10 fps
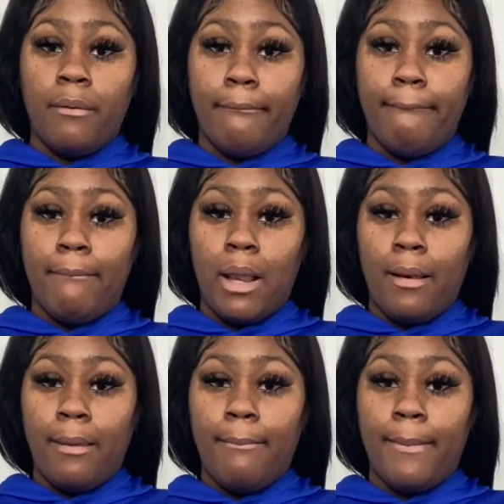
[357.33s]
um,
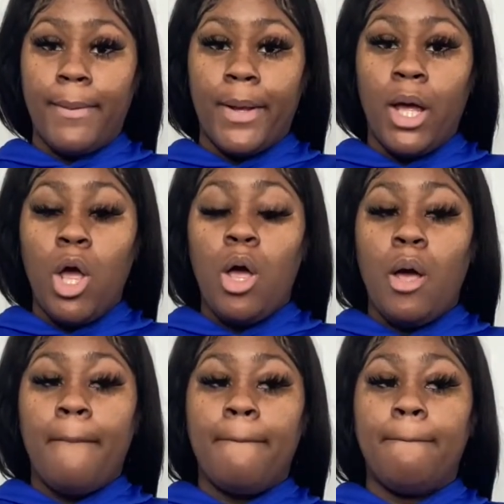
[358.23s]

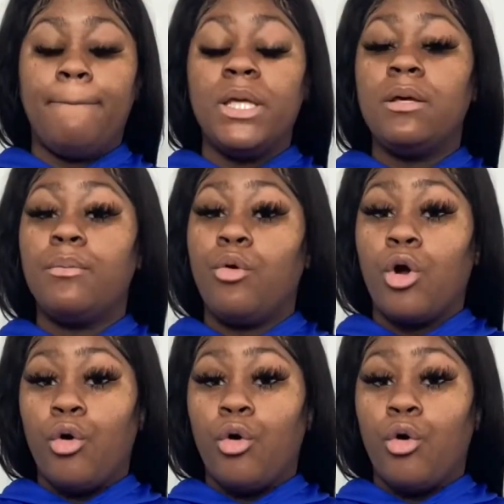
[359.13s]
being more